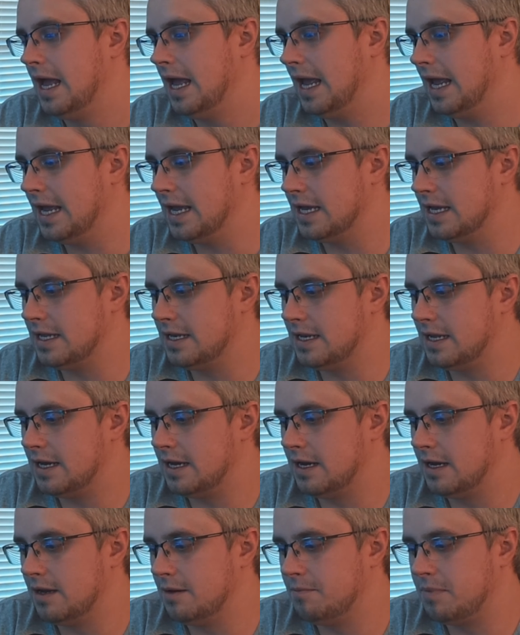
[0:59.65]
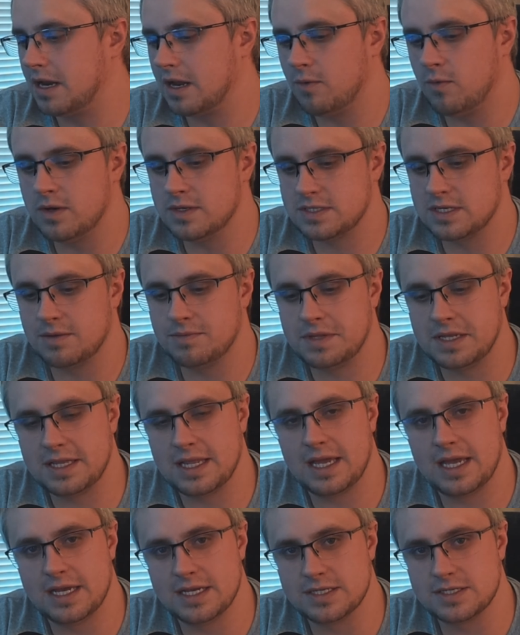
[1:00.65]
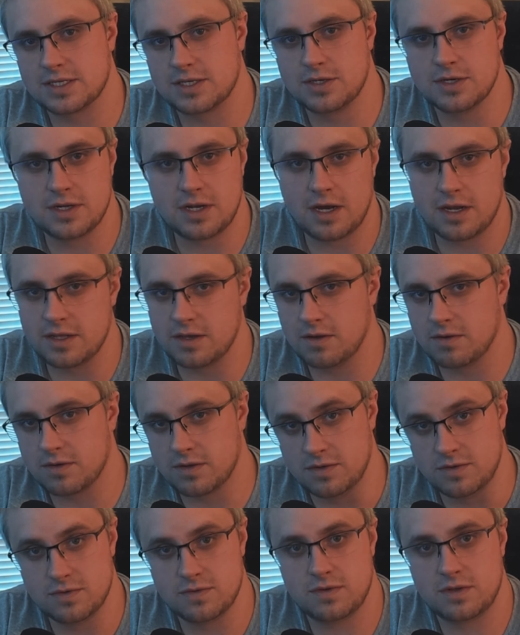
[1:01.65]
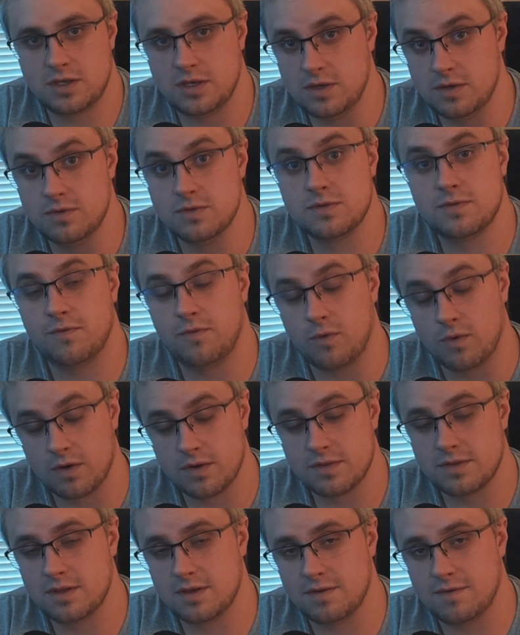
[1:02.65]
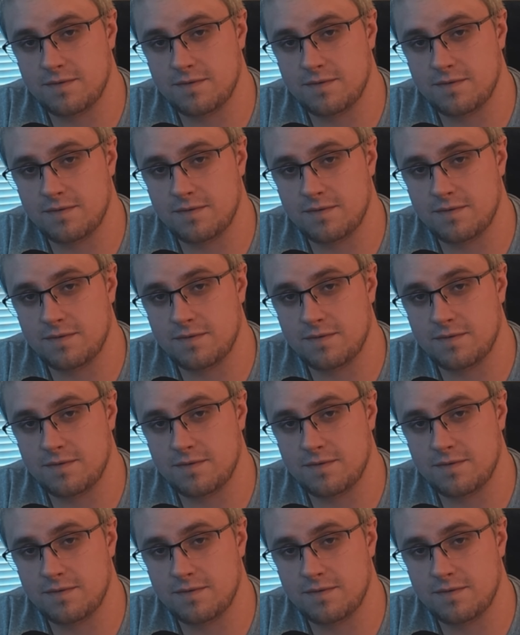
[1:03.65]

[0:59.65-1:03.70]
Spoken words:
And but I want something that has good audio cues for the